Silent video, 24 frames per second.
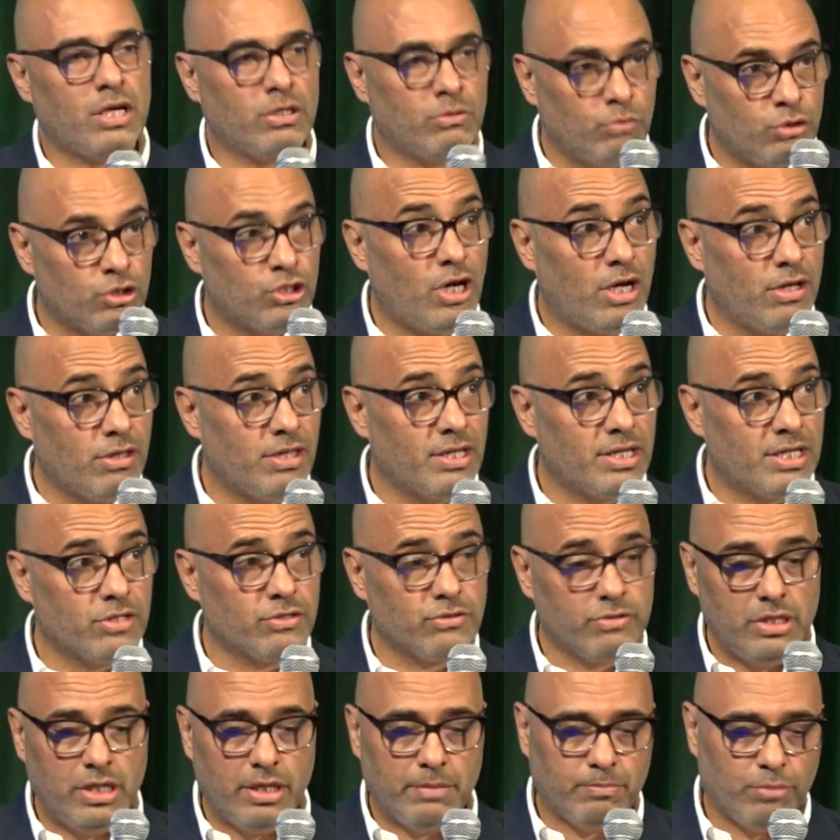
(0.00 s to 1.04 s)
which I think is
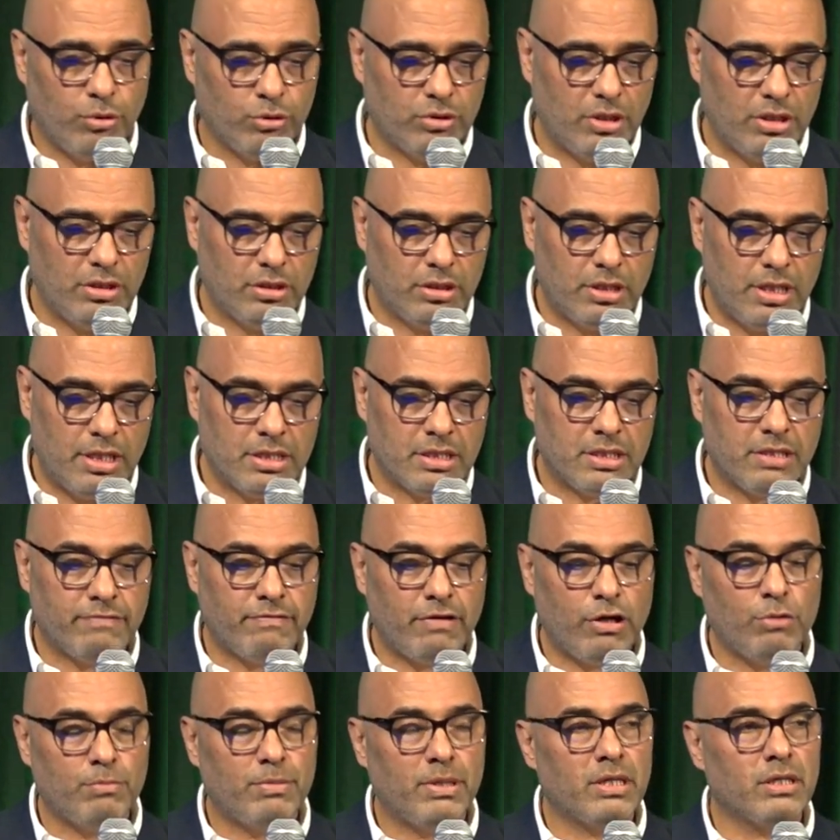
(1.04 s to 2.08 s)
really important, is
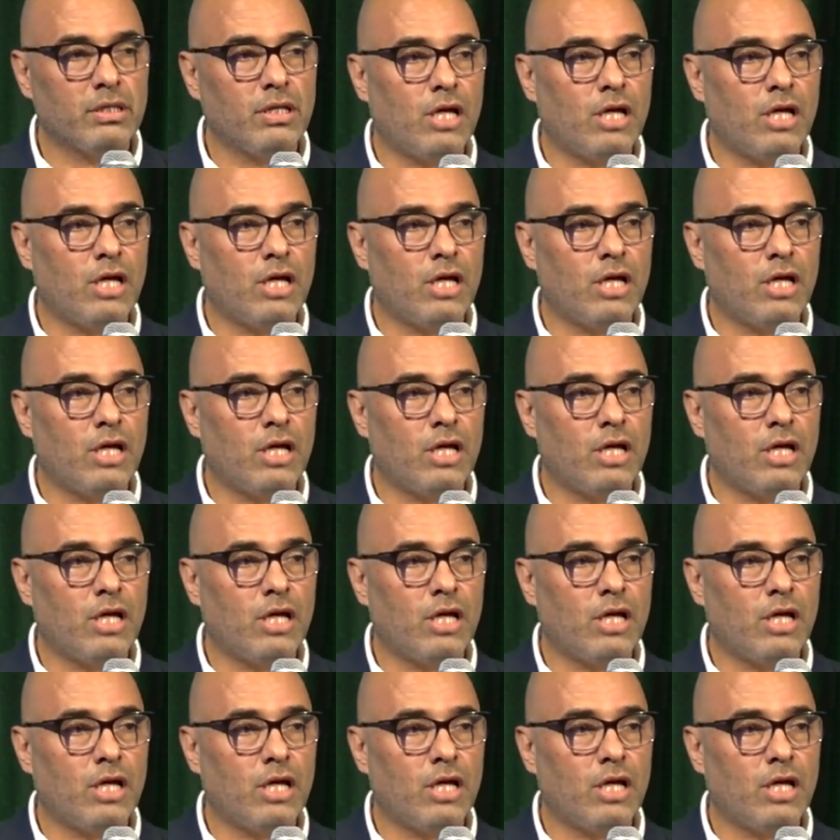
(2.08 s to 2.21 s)
developing